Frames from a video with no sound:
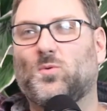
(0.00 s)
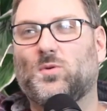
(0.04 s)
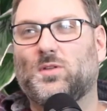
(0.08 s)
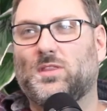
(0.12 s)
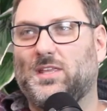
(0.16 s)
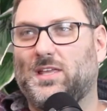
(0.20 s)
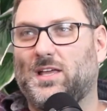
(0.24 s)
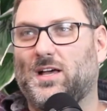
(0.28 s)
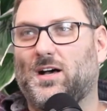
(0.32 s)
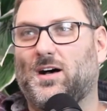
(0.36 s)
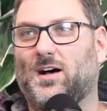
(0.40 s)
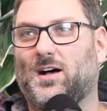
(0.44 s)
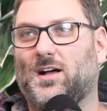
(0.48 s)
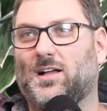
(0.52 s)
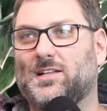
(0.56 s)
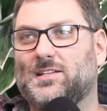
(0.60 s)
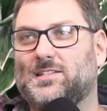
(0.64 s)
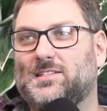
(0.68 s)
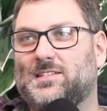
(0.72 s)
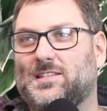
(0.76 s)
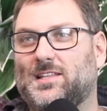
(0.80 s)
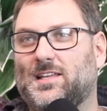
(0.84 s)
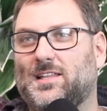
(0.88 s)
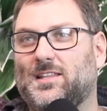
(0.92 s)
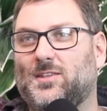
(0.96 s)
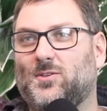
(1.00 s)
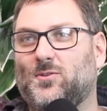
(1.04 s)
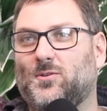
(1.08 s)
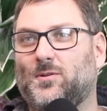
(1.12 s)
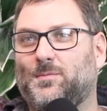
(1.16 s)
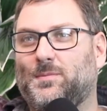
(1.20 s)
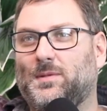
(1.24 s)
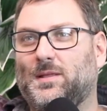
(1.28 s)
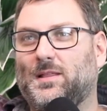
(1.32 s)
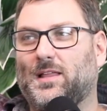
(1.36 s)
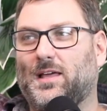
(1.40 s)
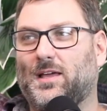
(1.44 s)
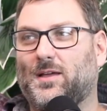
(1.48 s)
were the odds that you'd
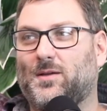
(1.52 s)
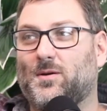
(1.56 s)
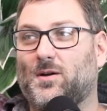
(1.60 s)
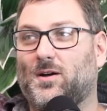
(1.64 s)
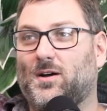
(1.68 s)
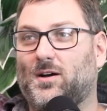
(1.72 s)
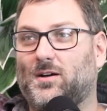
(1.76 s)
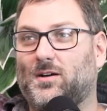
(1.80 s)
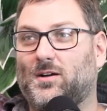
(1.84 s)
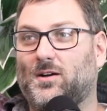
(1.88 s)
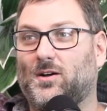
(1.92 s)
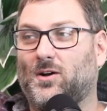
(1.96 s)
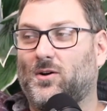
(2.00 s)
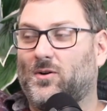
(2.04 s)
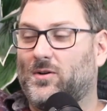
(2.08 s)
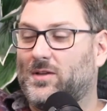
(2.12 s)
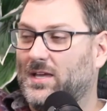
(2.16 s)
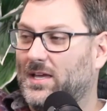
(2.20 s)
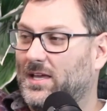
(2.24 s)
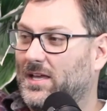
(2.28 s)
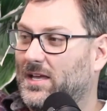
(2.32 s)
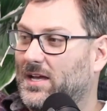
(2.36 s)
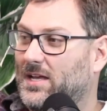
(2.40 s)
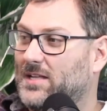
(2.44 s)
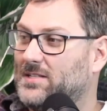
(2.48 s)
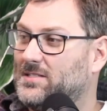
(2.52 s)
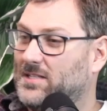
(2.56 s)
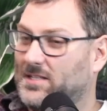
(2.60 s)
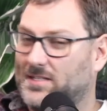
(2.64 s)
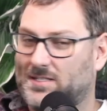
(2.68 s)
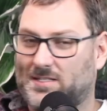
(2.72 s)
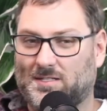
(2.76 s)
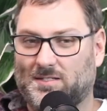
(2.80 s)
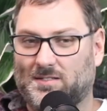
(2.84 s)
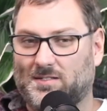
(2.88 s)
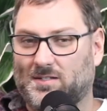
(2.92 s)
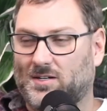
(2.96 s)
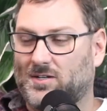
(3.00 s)
be like, okay, guys,
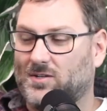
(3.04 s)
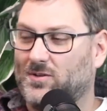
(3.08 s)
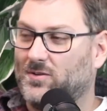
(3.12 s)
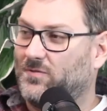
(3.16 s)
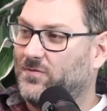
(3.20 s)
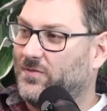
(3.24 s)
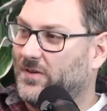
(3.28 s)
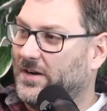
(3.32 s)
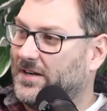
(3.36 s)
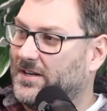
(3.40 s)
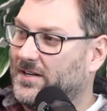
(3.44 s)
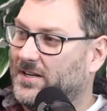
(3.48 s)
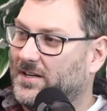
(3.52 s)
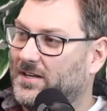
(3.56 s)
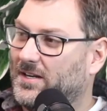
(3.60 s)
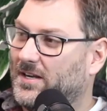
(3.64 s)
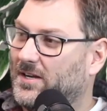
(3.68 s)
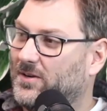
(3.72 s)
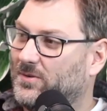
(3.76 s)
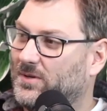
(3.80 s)
this is our new Friday night